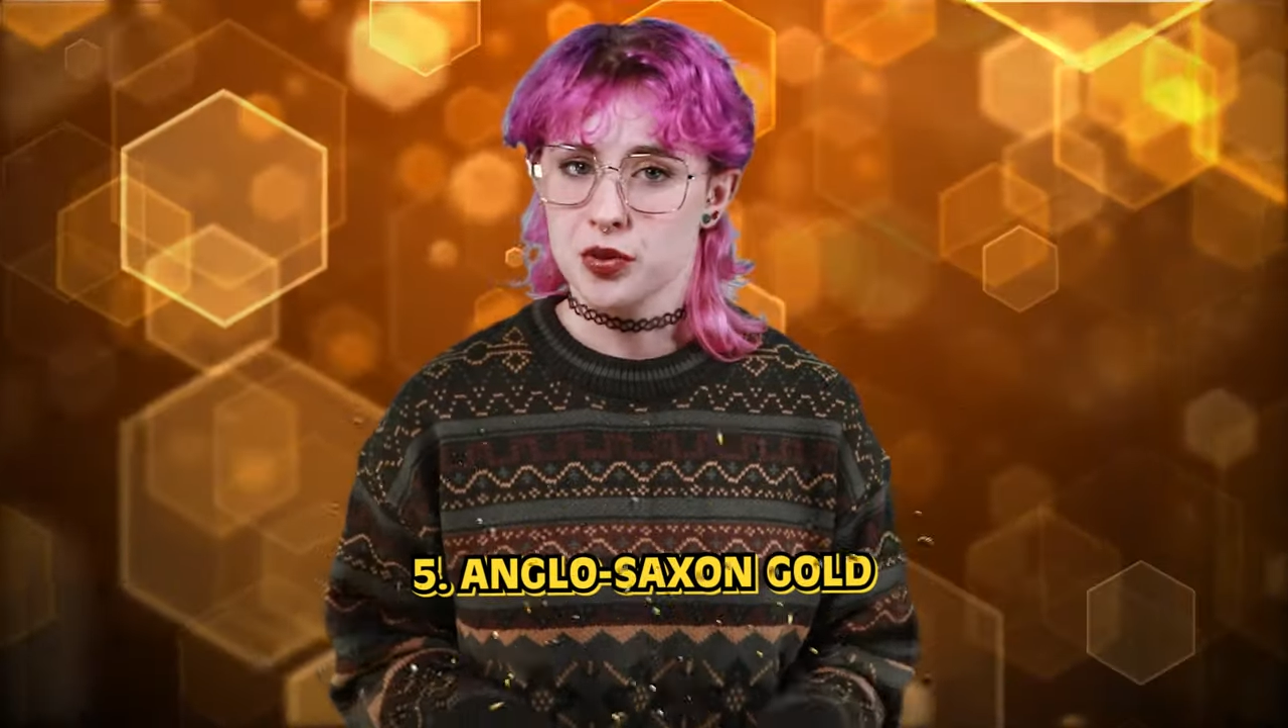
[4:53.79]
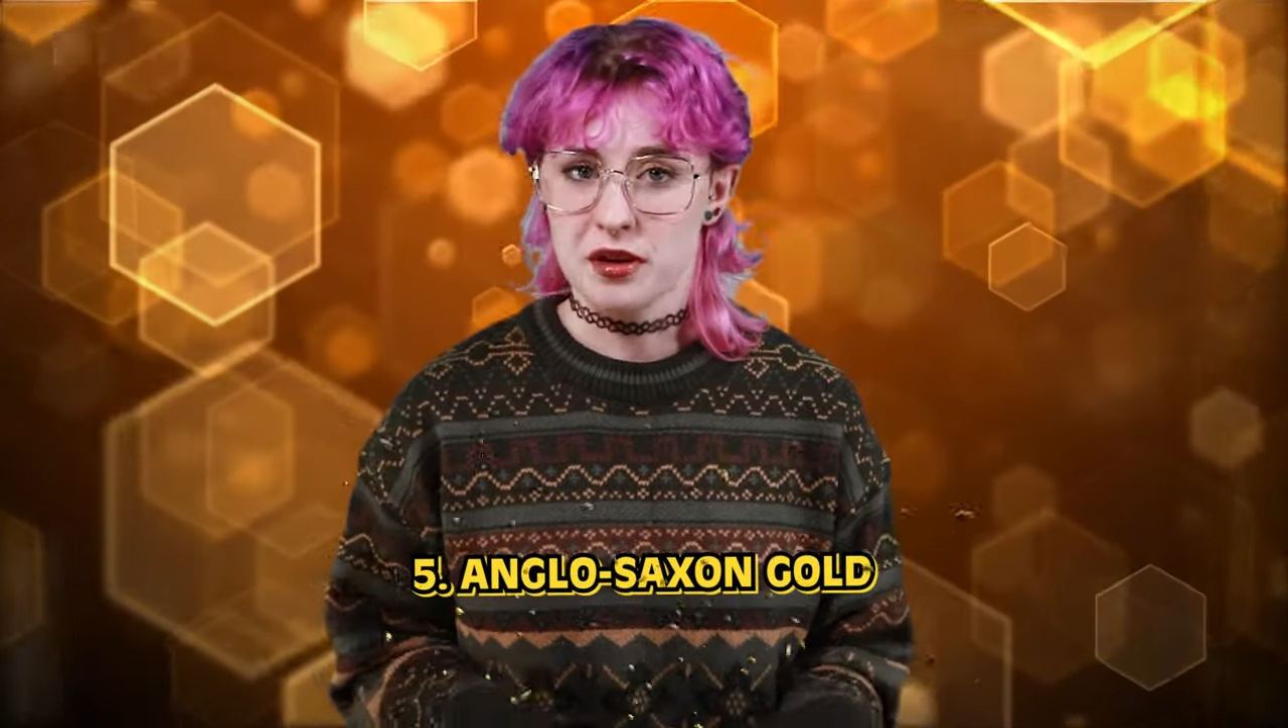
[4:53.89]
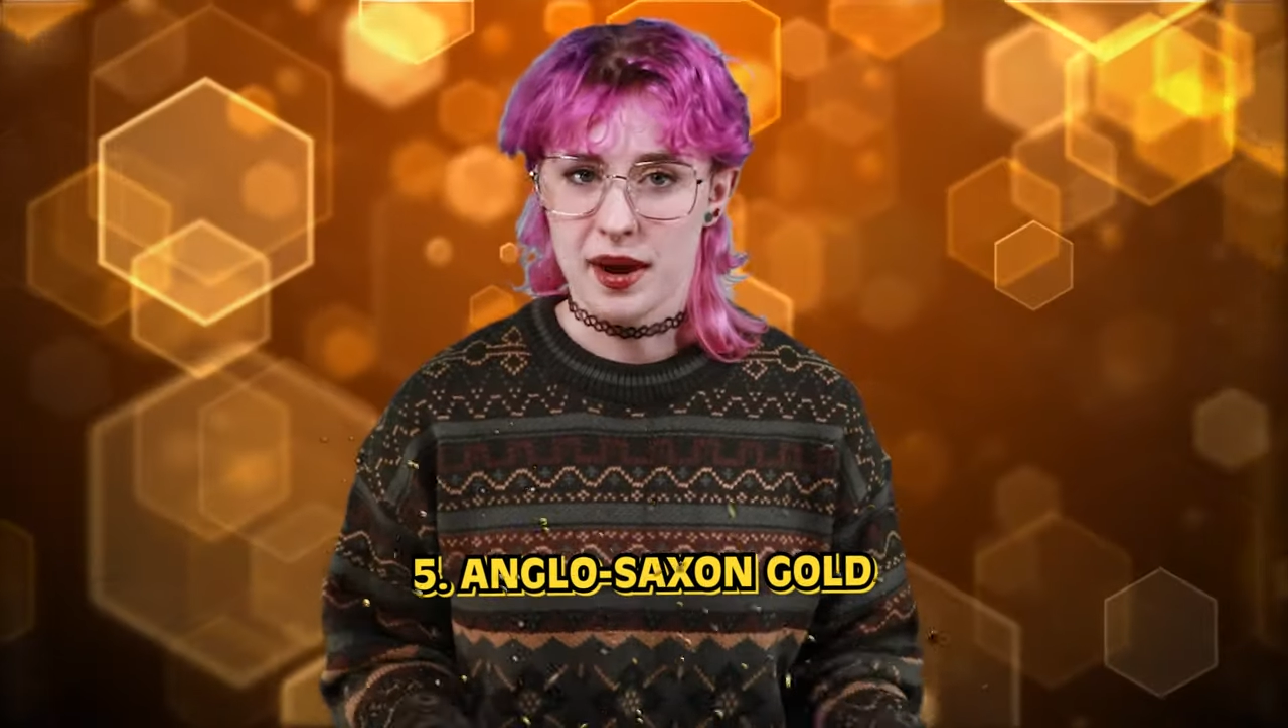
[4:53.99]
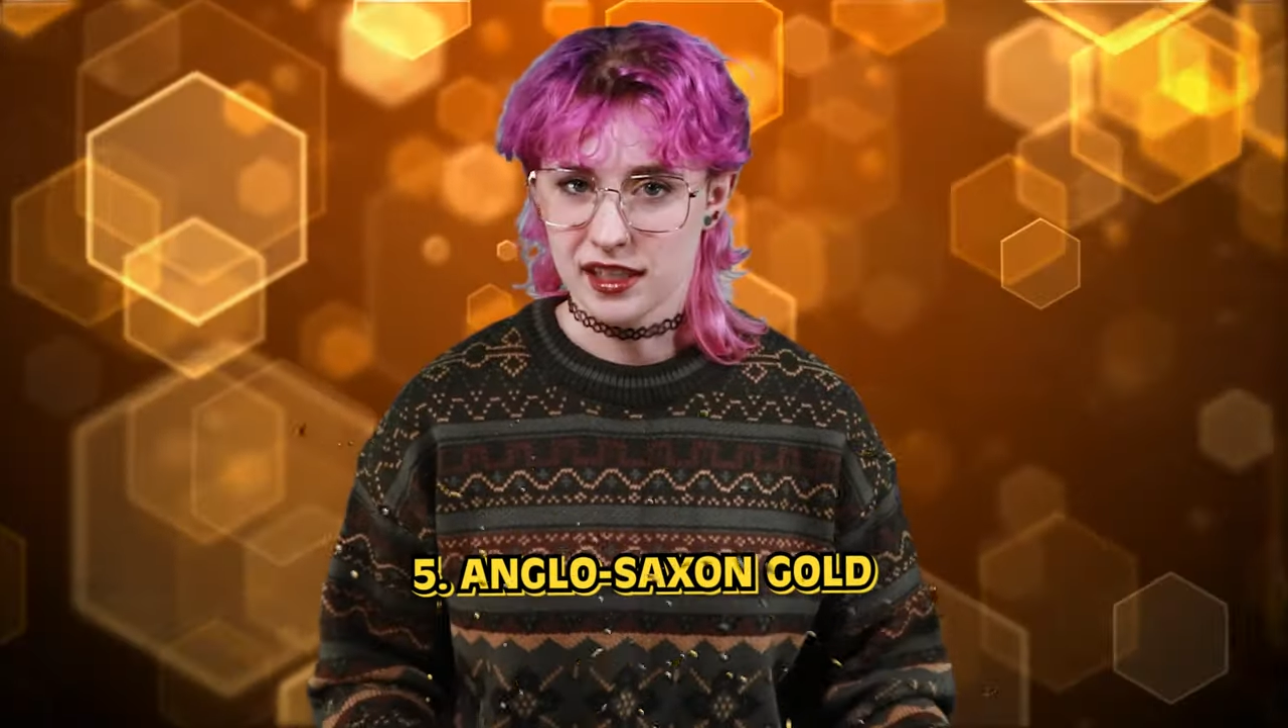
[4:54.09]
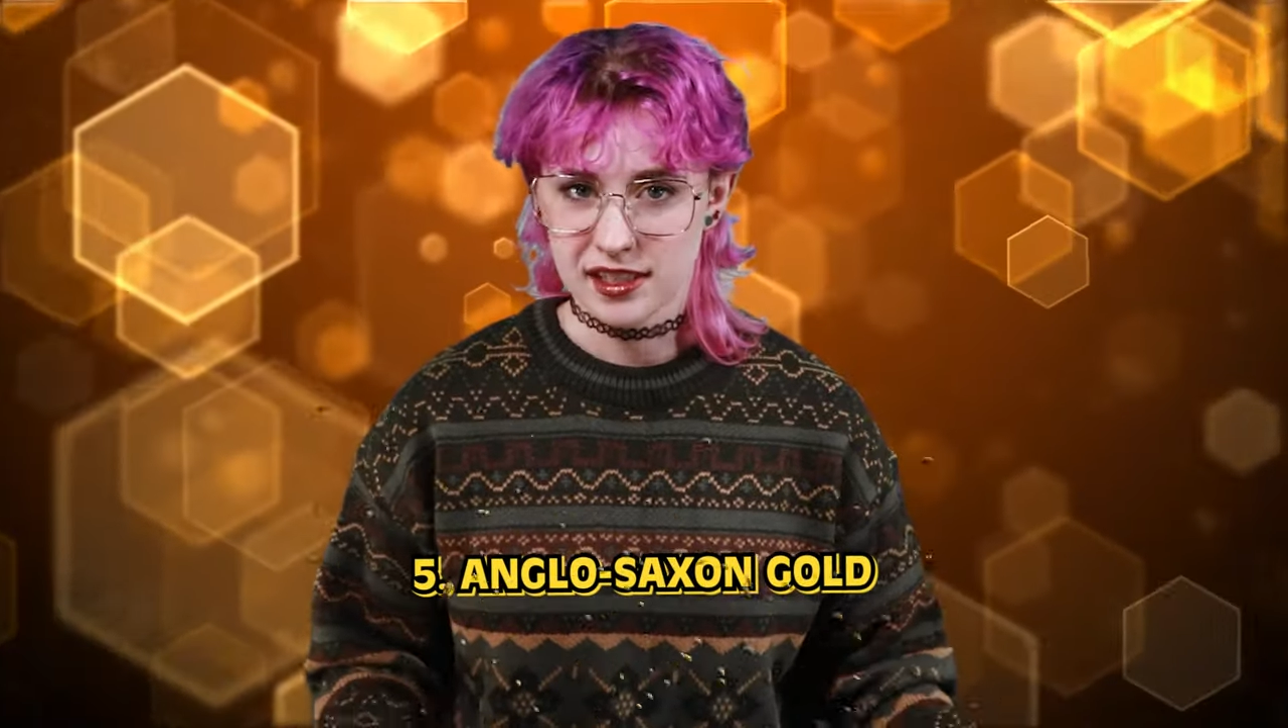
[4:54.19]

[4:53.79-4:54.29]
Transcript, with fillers: with a metal